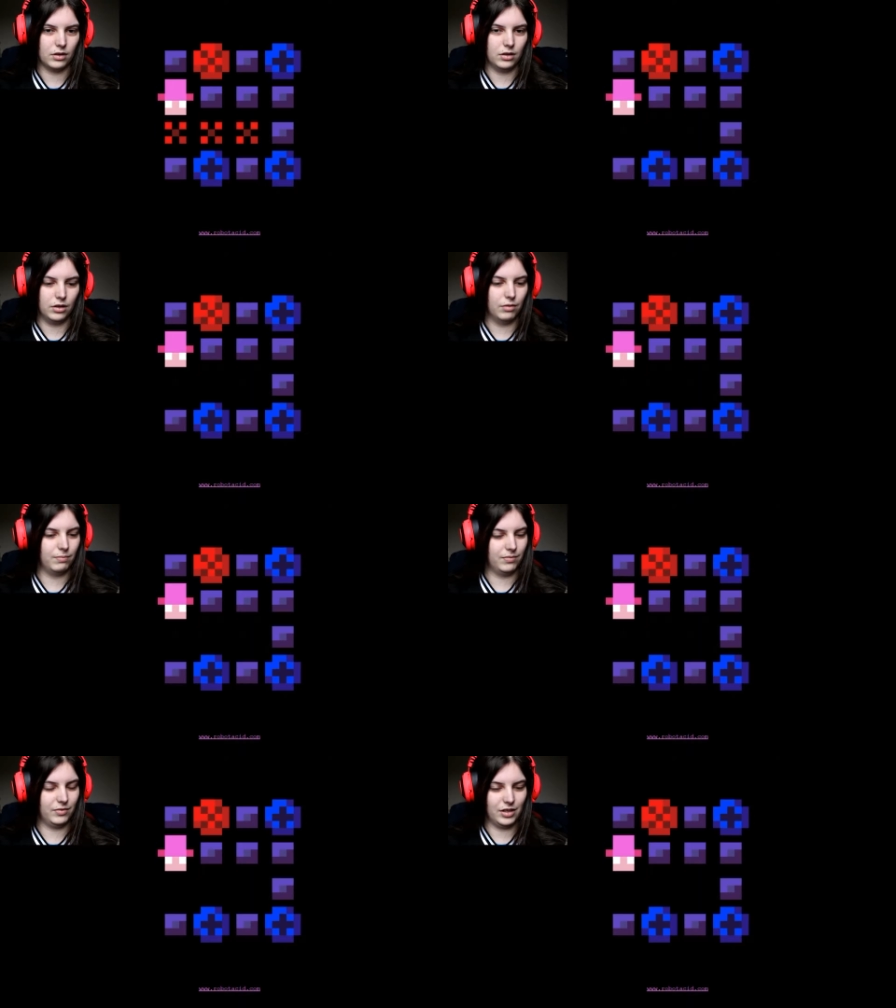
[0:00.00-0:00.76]

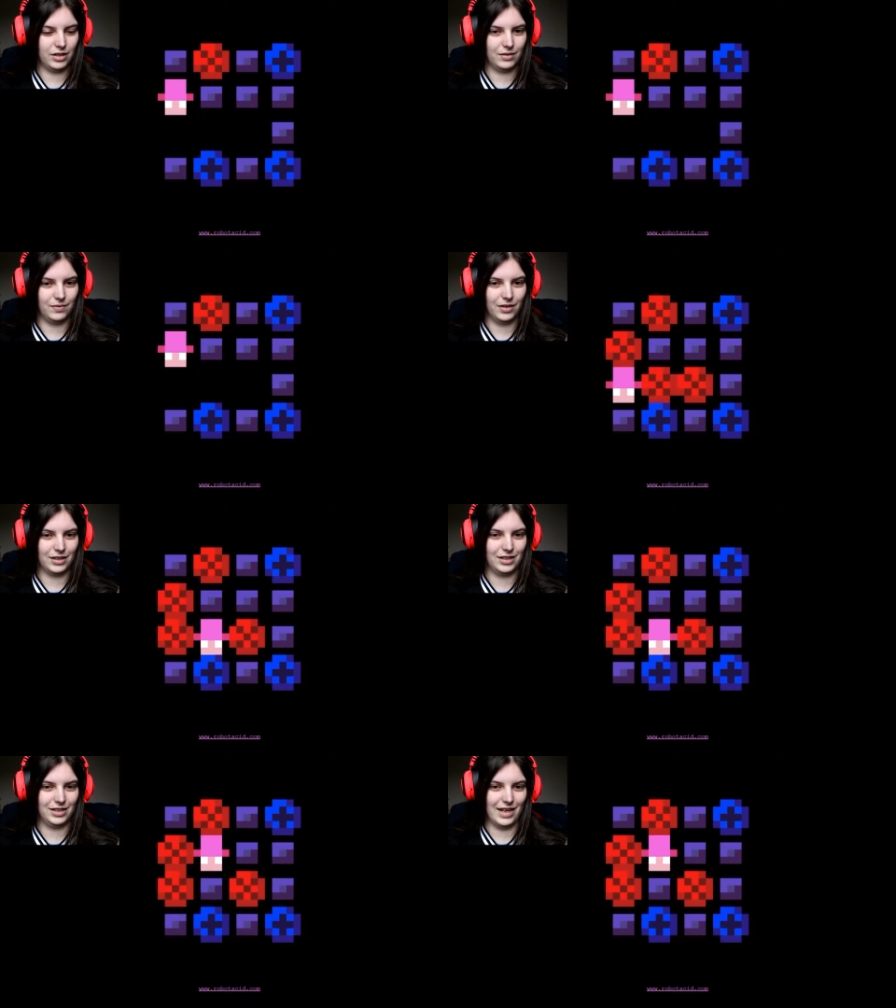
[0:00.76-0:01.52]
Nope.
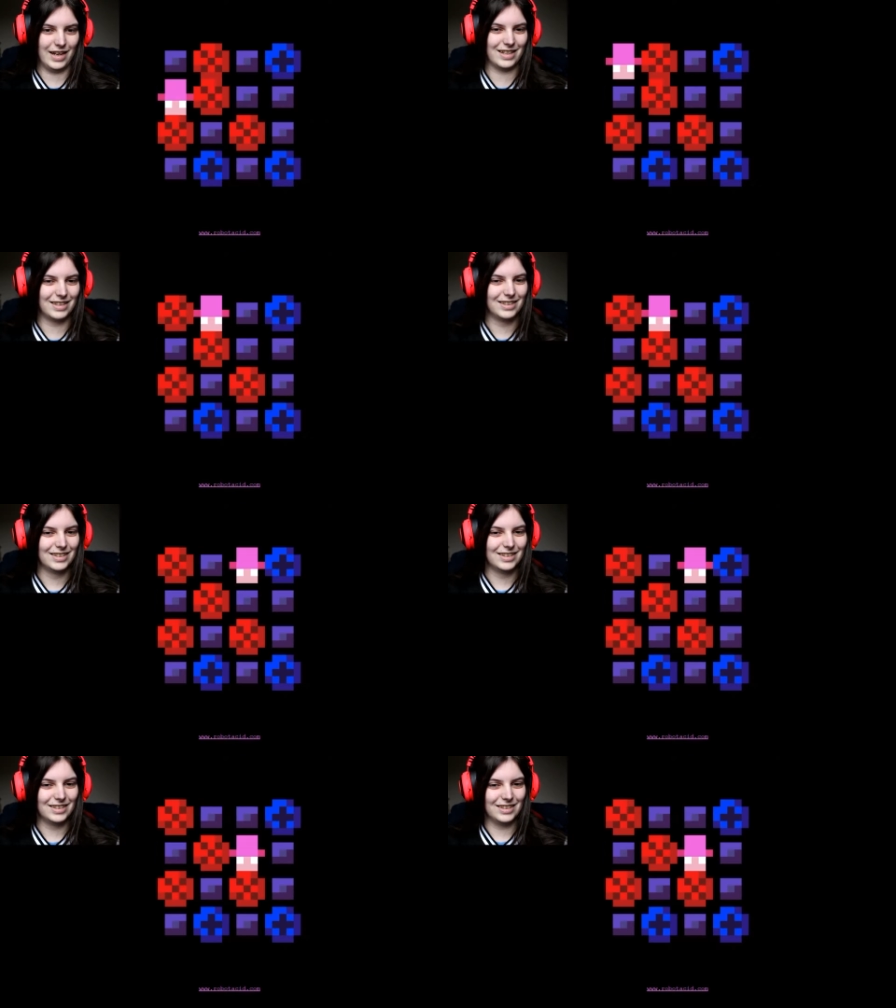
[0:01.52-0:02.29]
Fuck's sake.
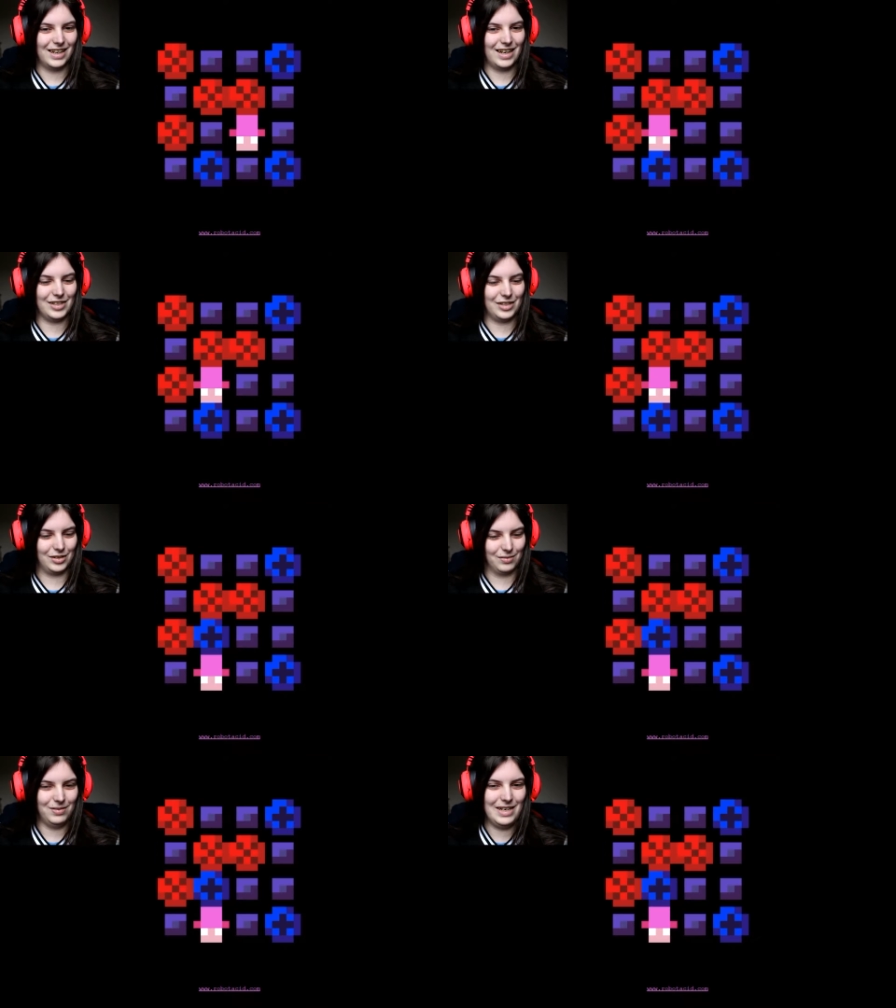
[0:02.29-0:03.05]
I
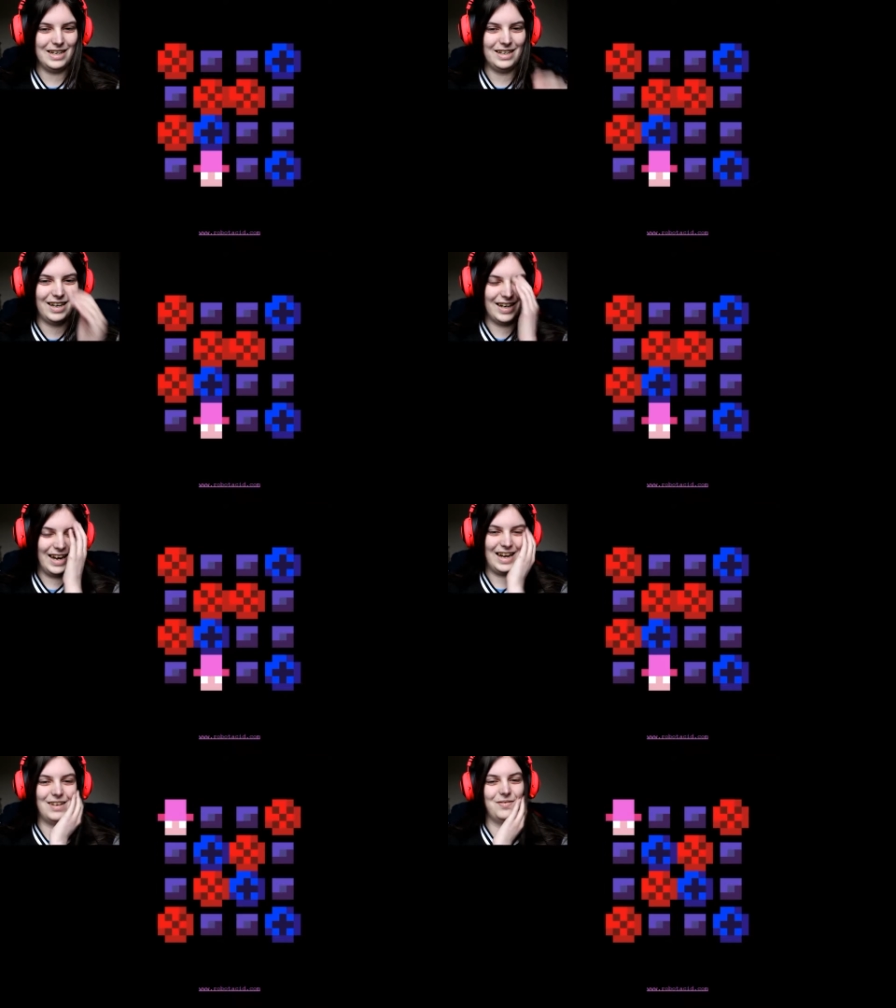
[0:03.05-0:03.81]
swear I
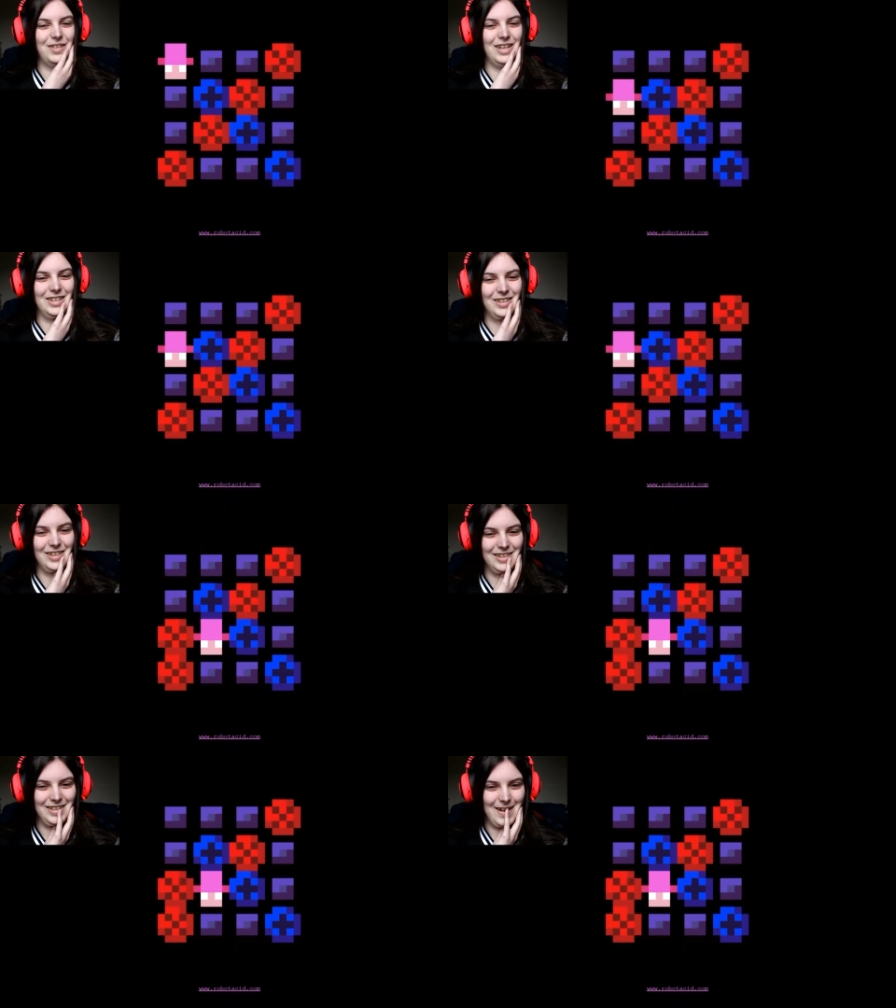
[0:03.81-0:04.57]
have this,
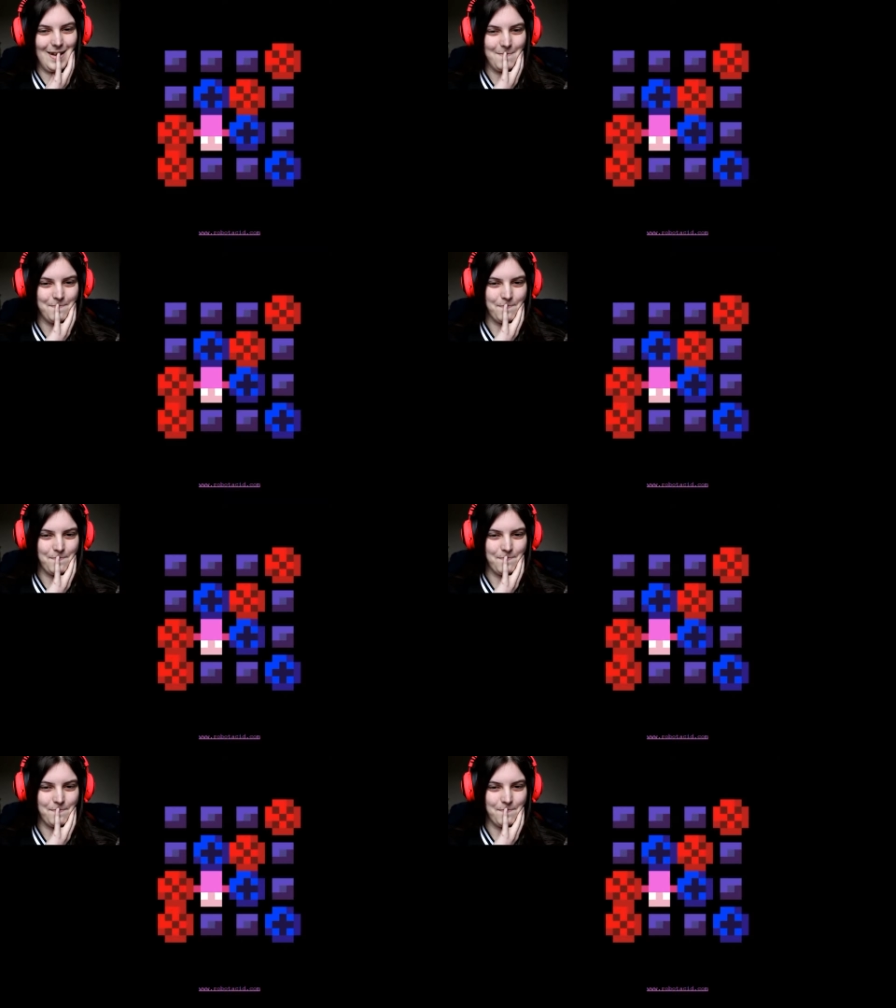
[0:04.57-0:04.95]
honestly.